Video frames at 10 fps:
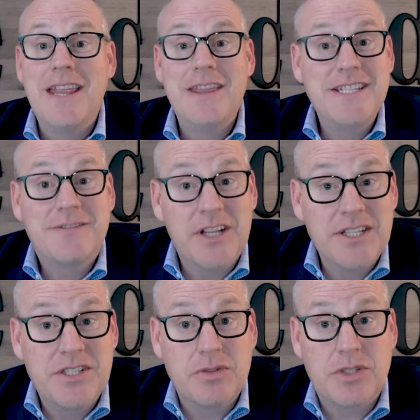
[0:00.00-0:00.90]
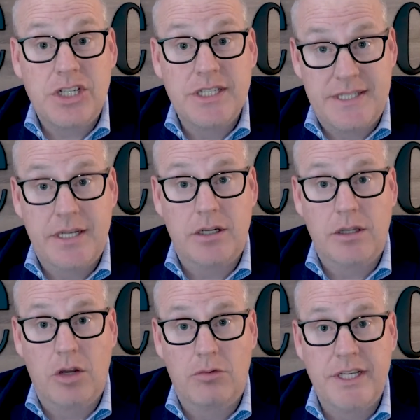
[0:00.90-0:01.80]
These flood zones are considered
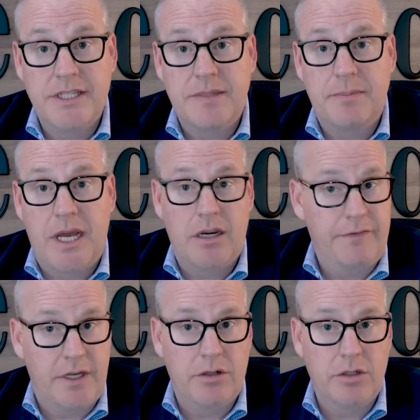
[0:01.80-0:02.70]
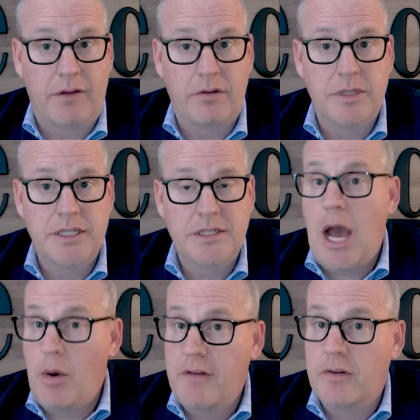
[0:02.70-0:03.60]
low risk by our federal government.
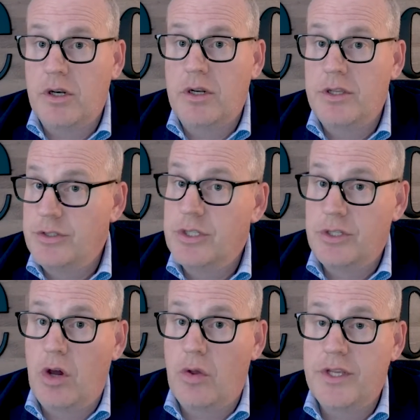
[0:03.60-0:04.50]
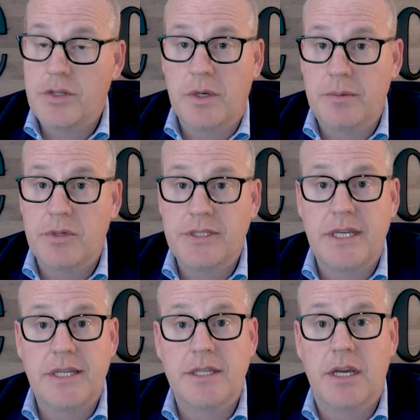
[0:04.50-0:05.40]
However, you should know that
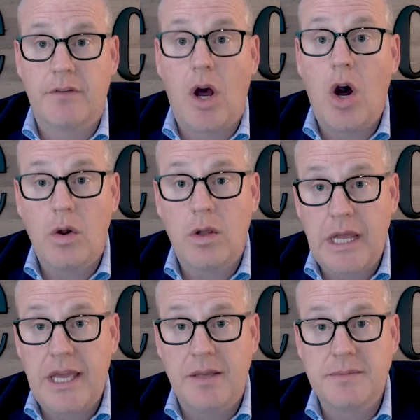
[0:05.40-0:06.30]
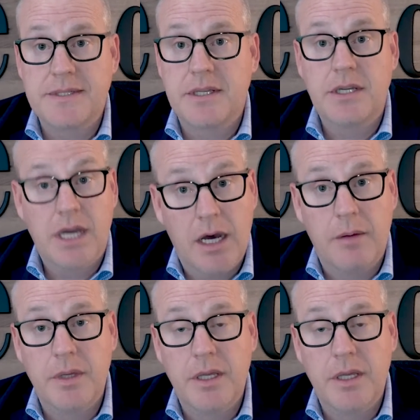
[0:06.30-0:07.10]
20% of all claims come